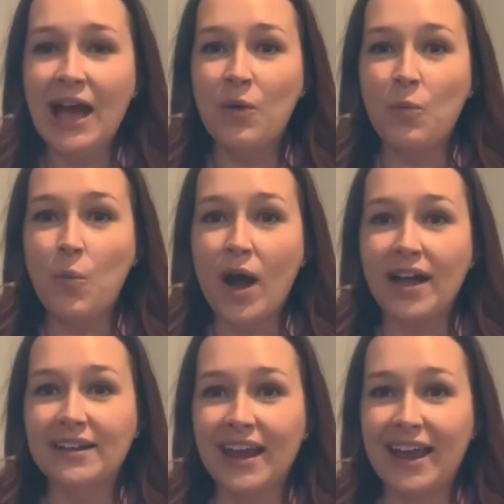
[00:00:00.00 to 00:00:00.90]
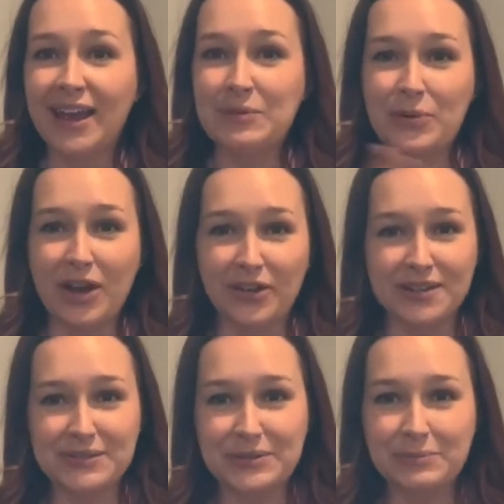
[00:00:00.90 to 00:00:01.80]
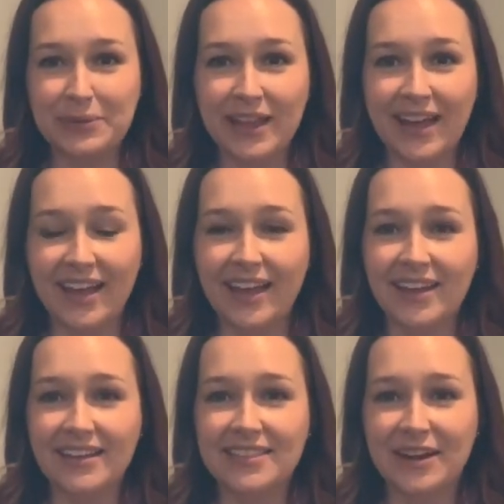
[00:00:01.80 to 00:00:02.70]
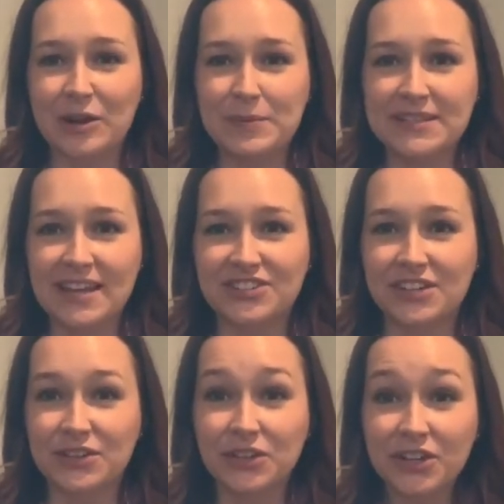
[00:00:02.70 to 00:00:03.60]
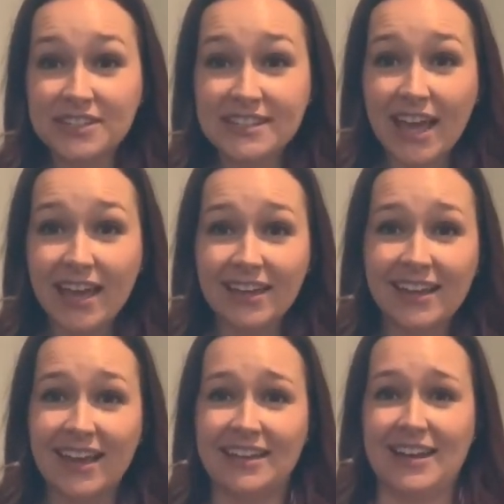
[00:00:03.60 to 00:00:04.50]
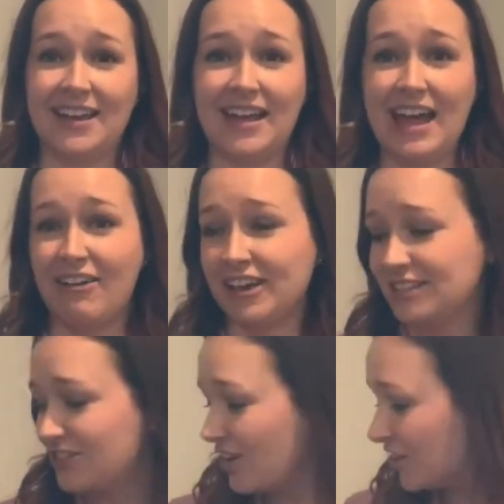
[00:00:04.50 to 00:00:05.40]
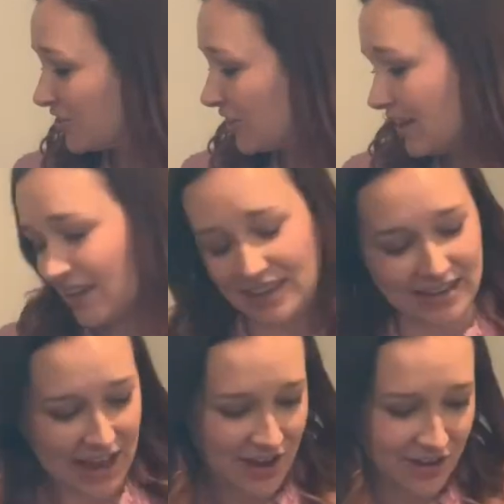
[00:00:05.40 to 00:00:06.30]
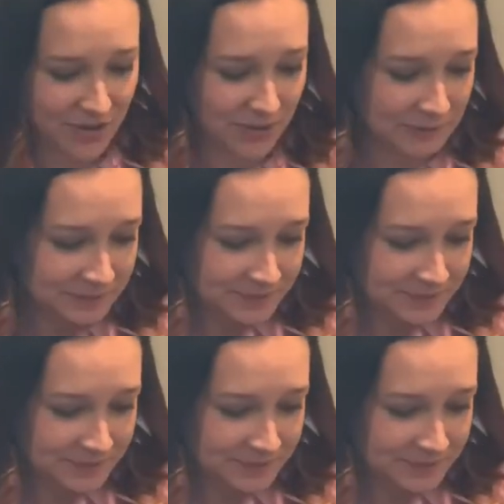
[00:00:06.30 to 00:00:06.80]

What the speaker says: what a progress through play therapy session looks like, and kind of how I structure it, and how